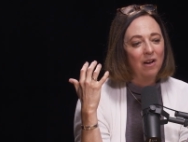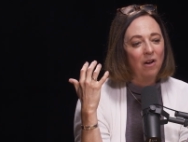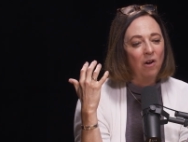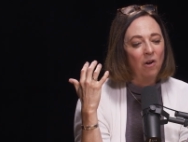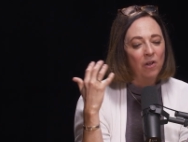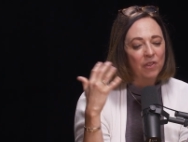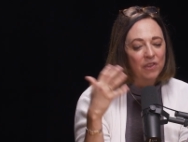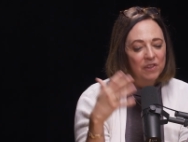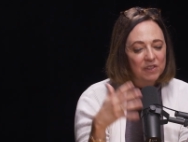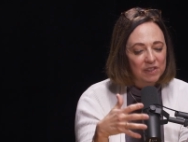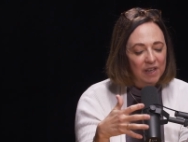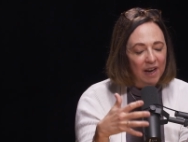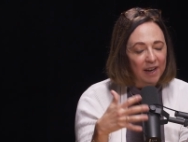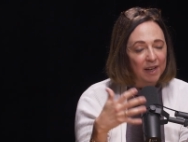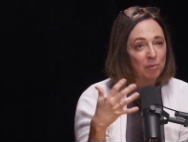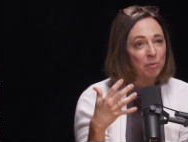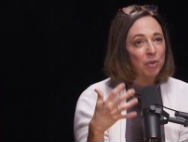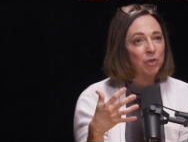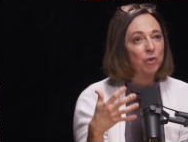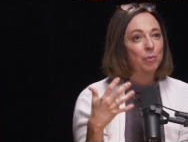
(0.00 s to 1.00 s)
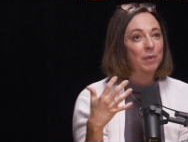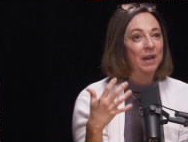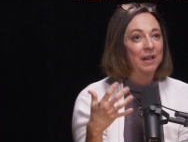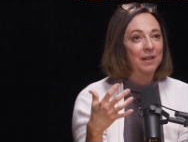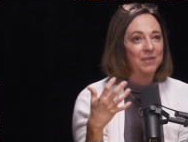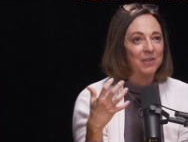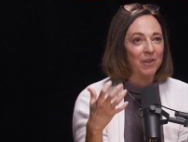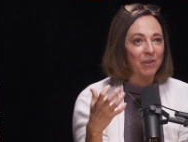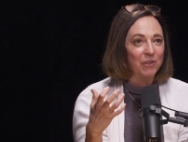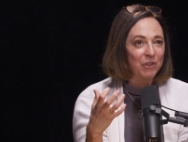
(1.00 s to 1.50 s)
all this time through my
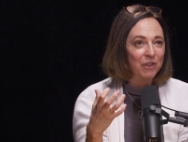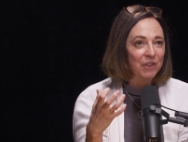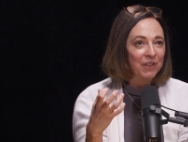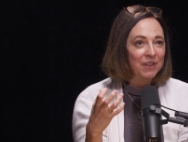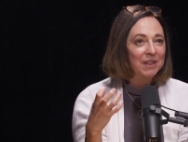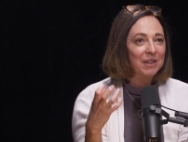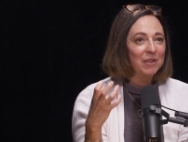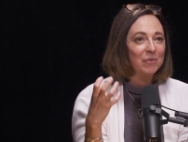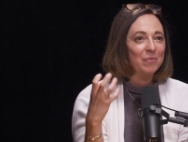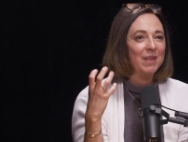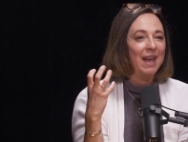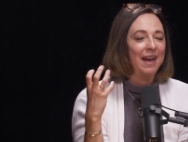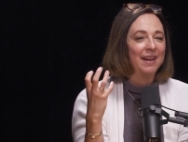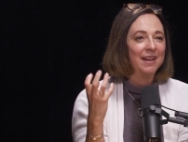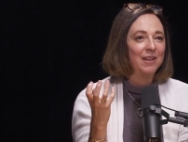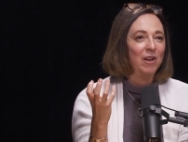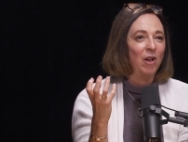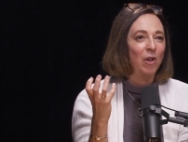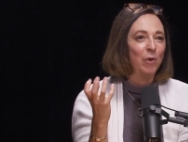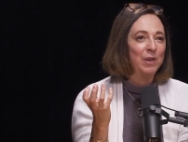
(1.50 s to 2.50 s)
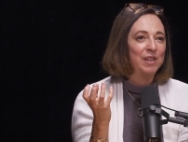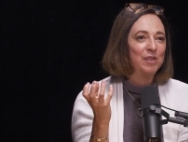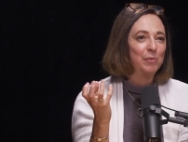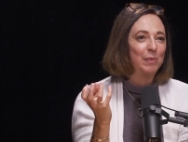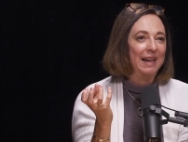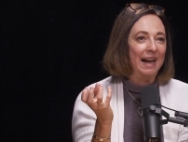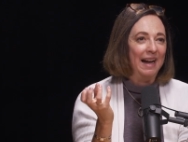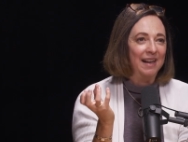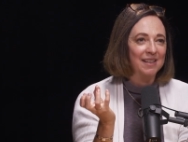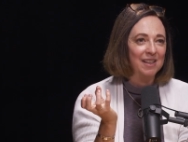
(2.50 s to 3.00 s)
adulthood, I had always
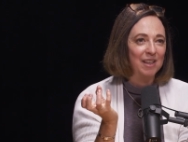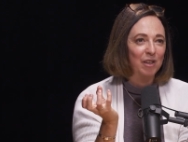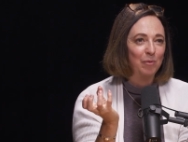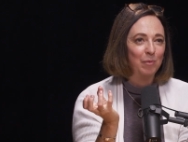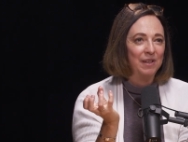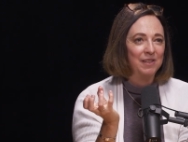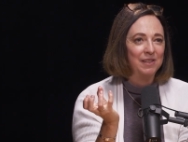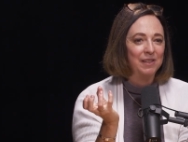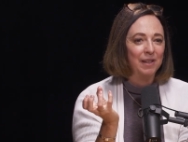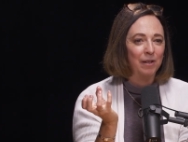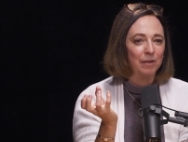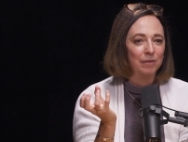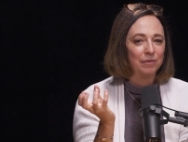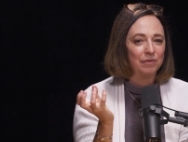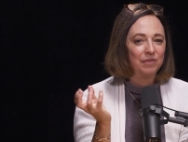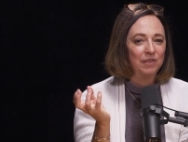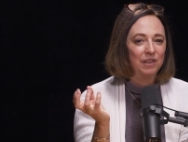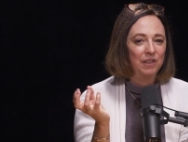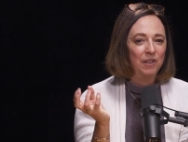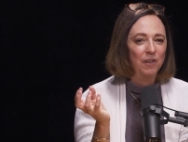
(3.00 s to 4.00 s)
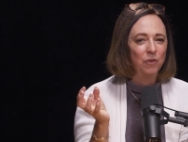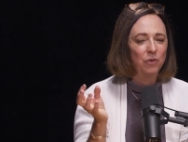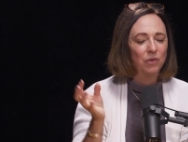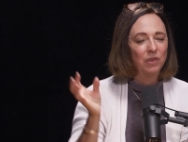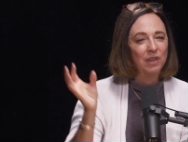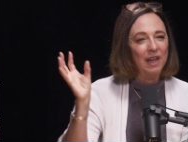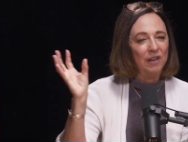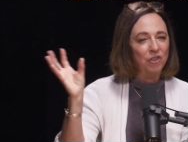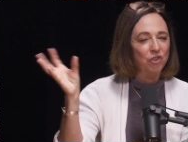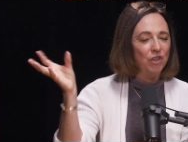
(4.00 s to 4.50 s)
been asking myself, you know,
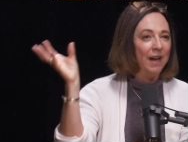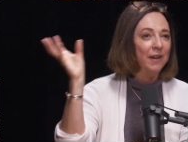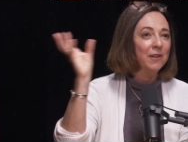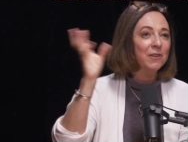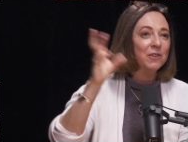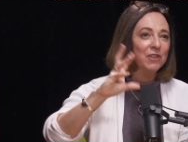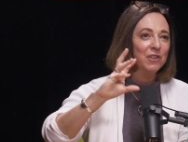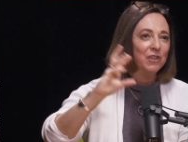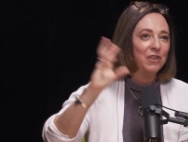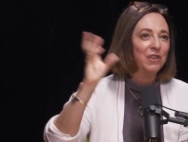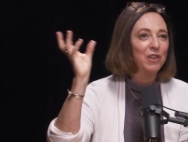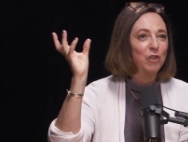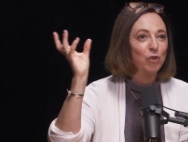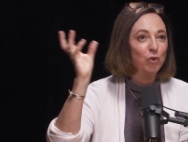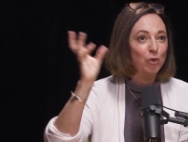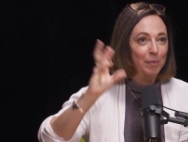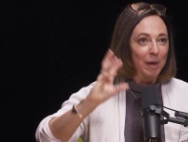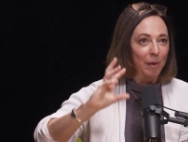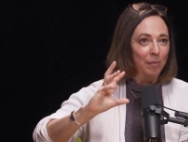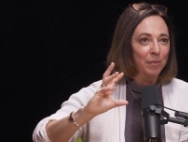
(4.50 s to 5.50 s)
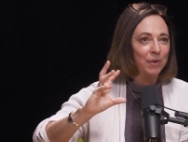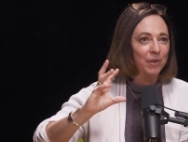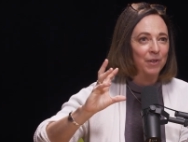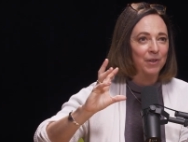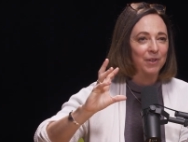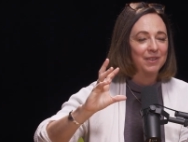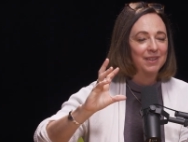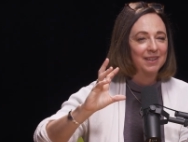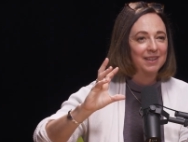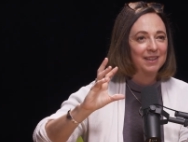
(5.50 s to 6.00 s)
that childhood that you
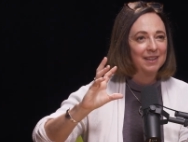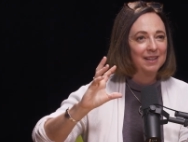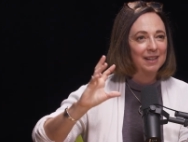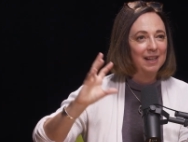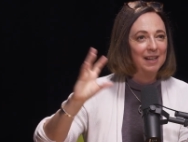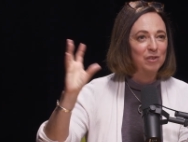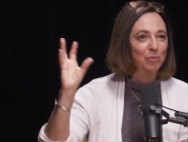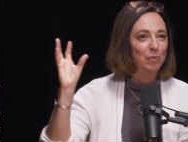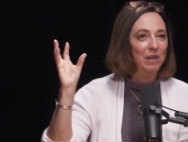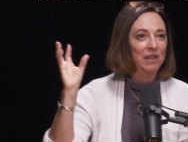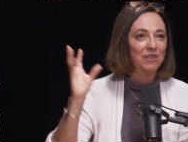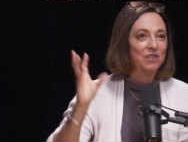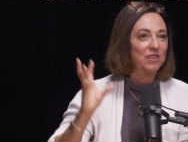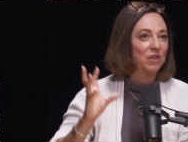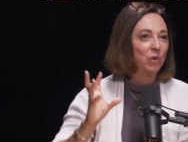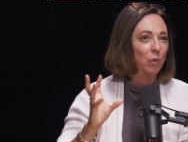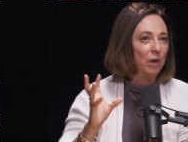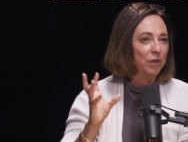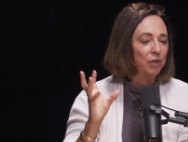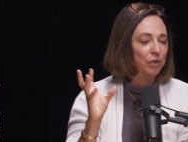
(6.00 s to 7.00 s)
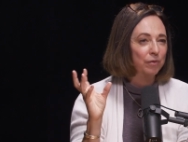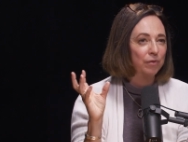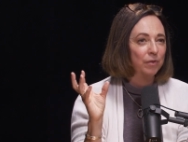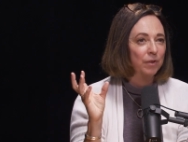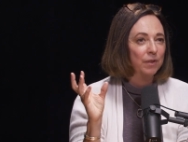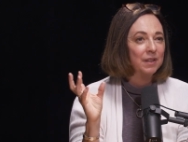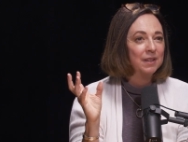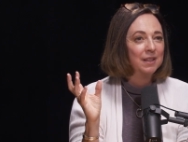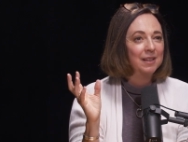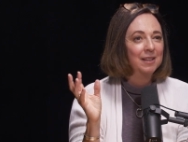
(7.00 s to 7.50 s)
remember as being so
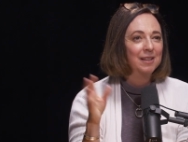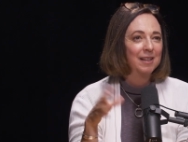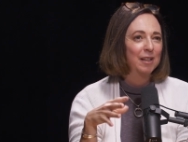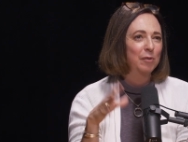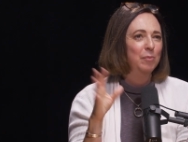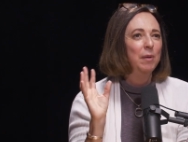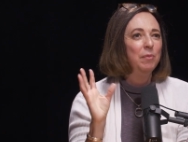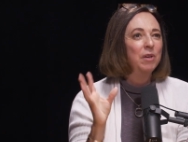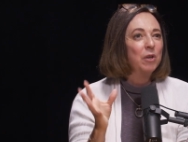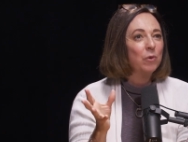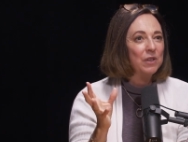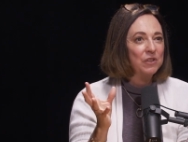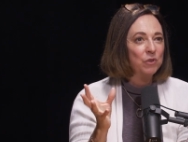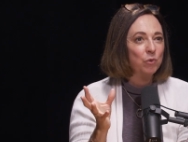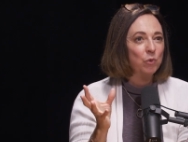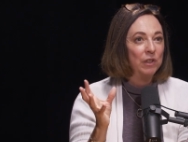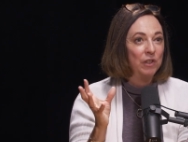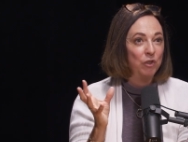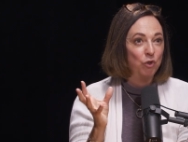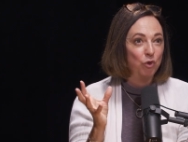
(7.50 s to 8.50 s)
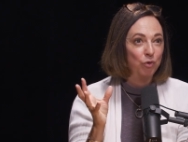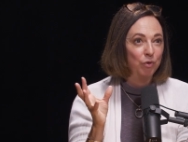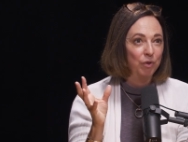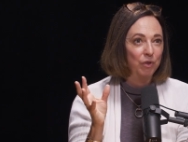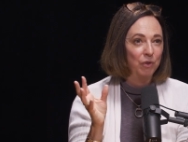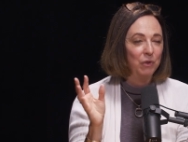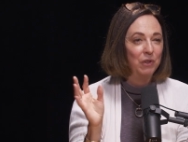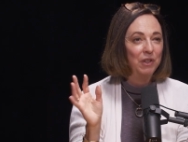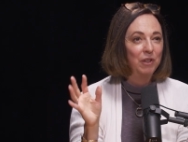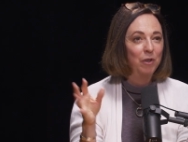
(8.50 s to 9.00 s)
wonderful, like maybe it wasn't really
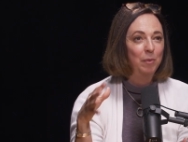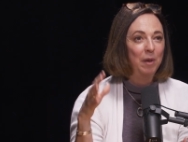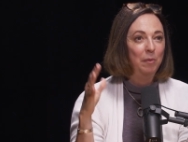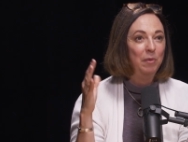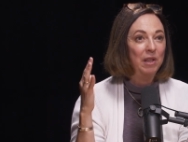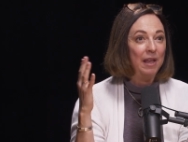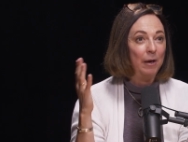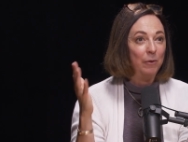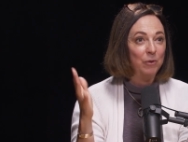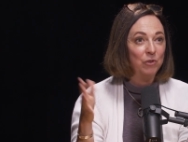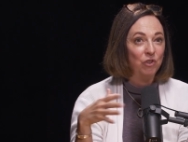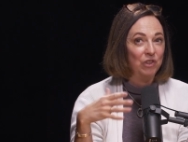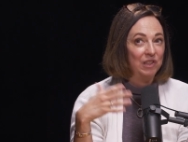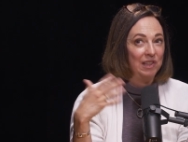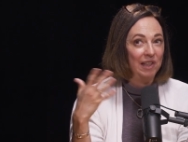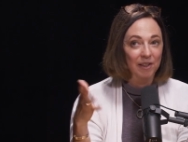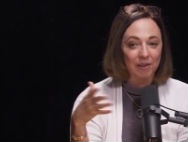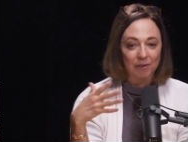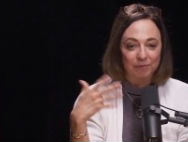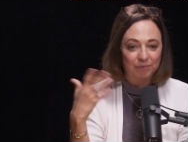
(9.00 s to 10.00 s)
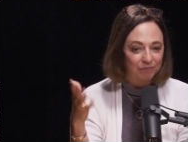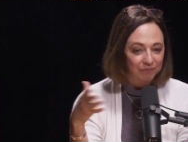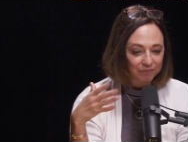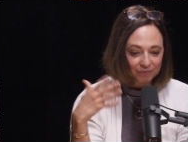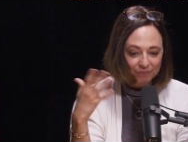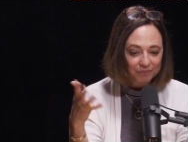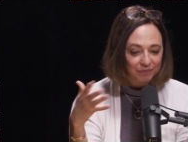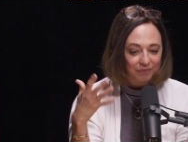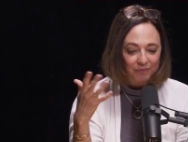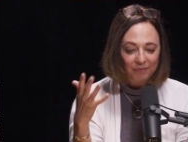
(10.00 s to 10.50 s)
true. You know, maybe that was just like
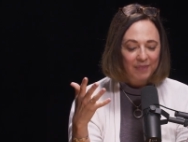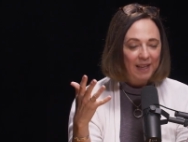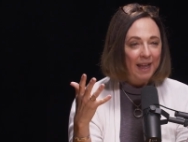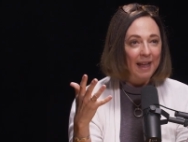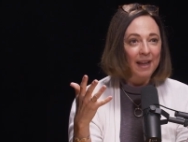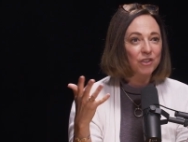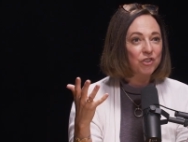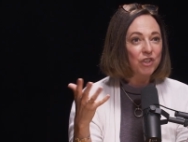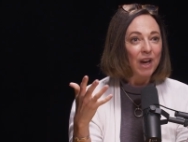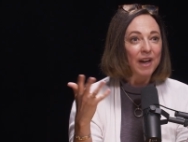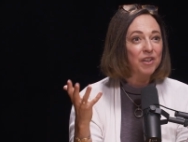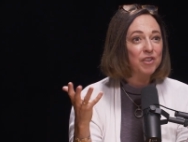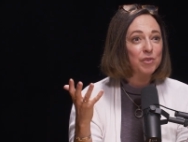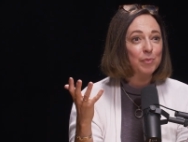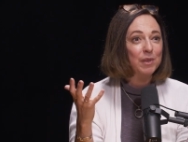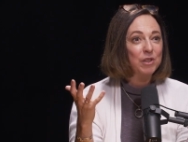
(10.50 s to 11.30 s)
a child's